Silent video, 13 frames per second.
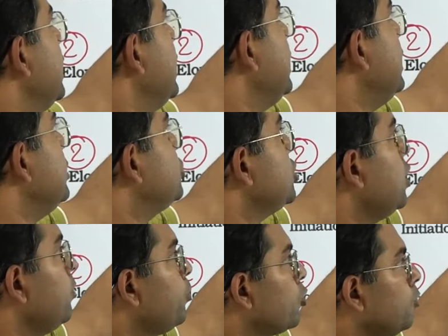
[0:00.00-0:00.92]

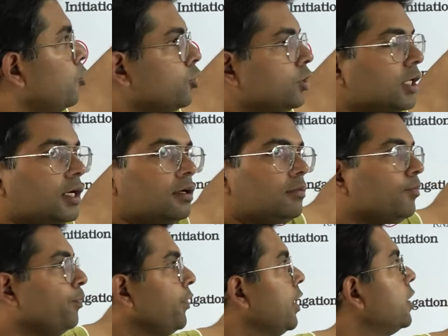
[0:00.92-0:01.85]
initial promoter,
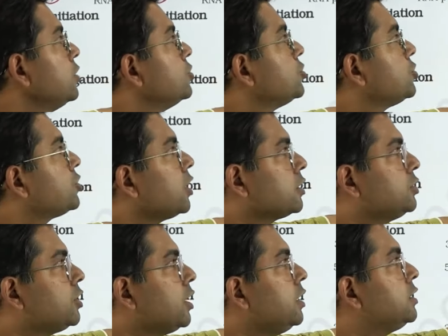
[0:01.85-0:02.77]

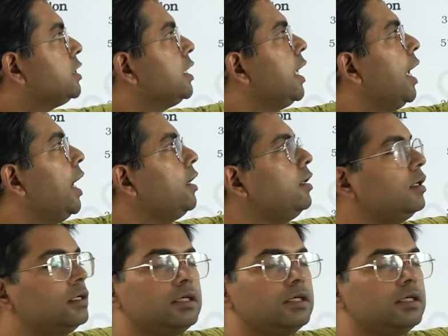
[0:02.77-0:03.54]
structural gene and